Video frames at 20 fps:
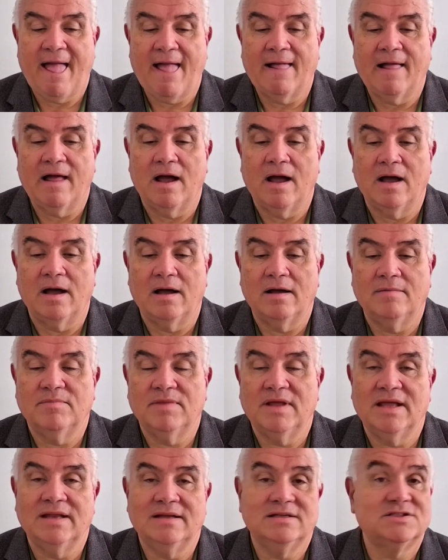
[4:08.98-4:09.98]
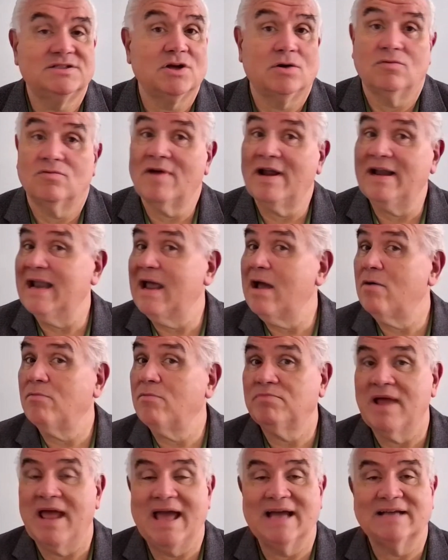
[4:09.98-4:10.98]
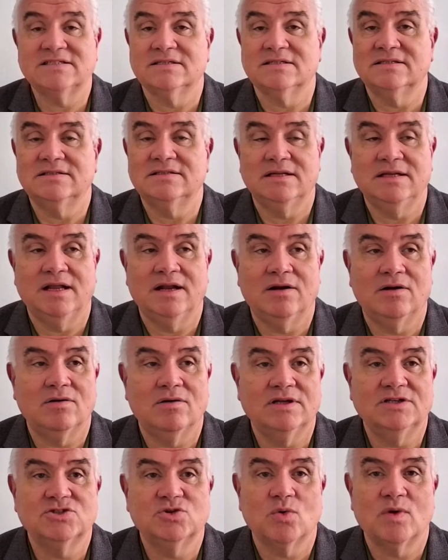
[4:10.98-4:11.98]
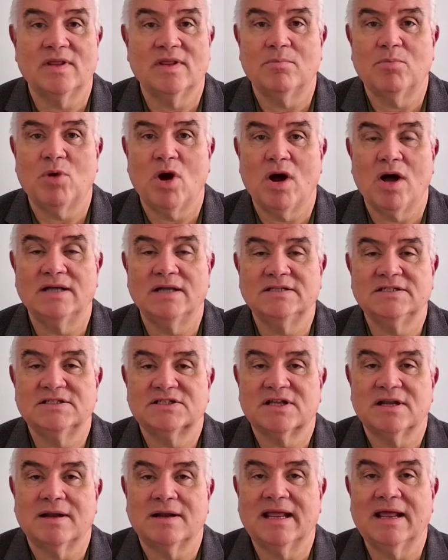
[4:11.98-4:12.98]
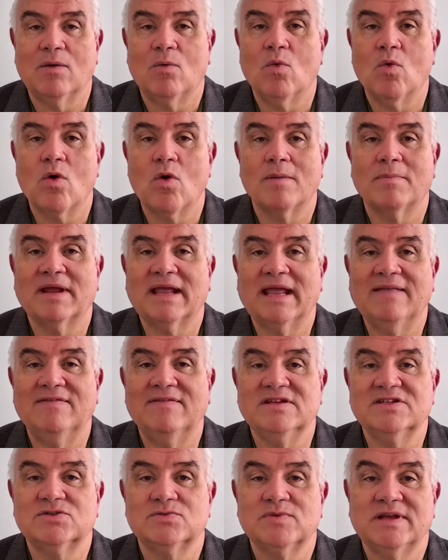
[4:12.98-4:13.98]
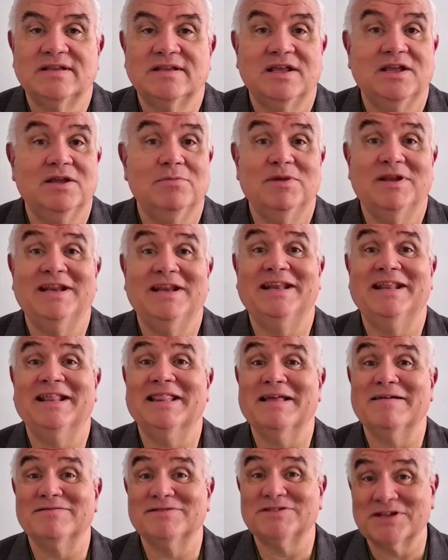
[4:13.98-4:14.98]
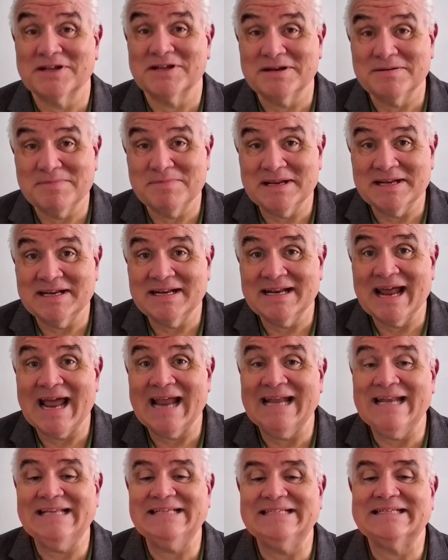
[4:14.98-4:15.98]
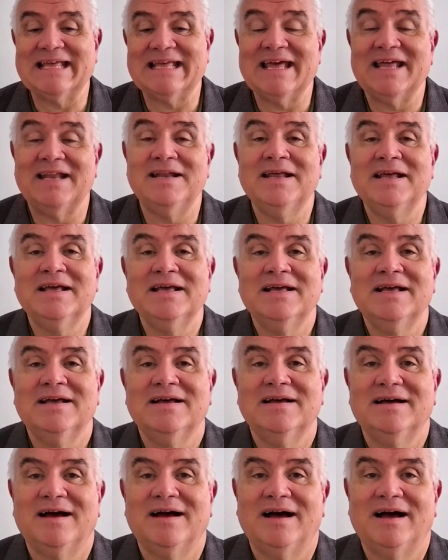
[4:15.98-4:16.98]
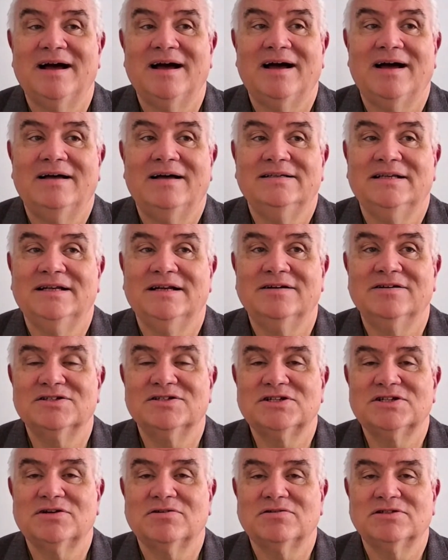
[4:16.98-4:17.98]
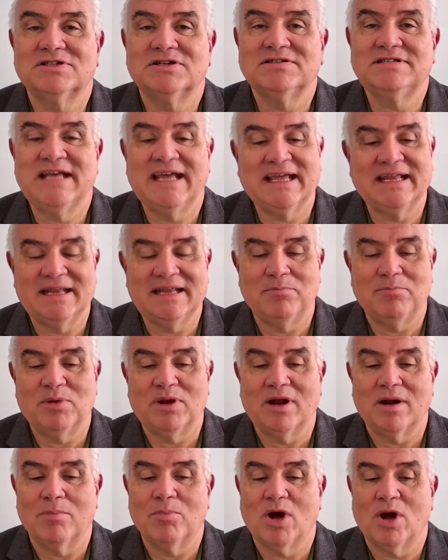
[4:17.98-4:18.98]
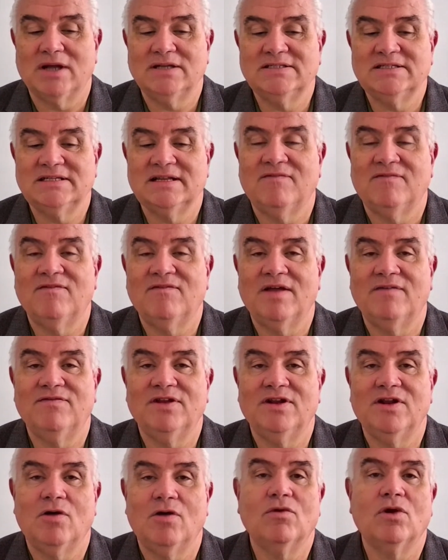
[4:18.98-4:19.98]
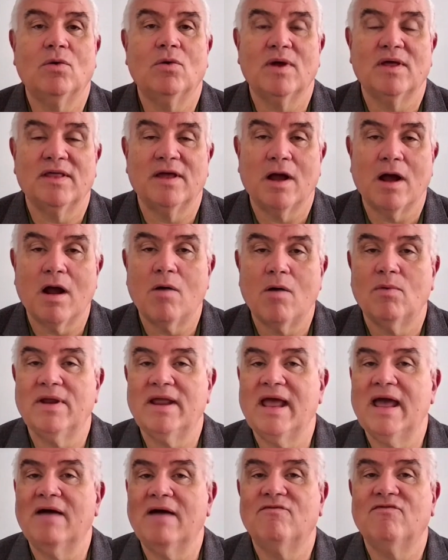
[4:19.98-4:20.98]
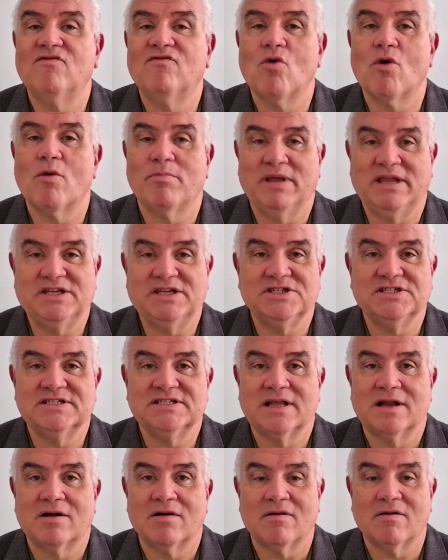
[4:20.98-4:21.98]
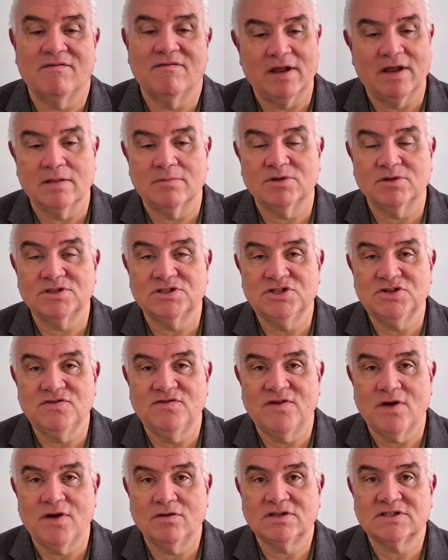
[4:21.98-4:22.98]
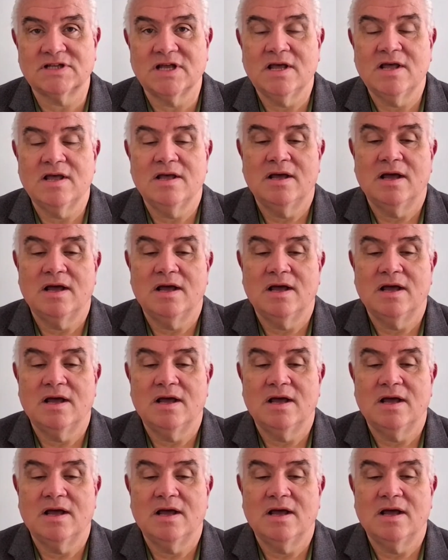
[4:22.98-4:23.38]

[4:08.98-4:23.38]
And so right now, excellent. Enjoy the ponds. It's going to get warm again this week. The humidity levels are going to be in the 90s again. So take a dip in our ponds. If you don't know where they are, we have four beaches that are available to you folks.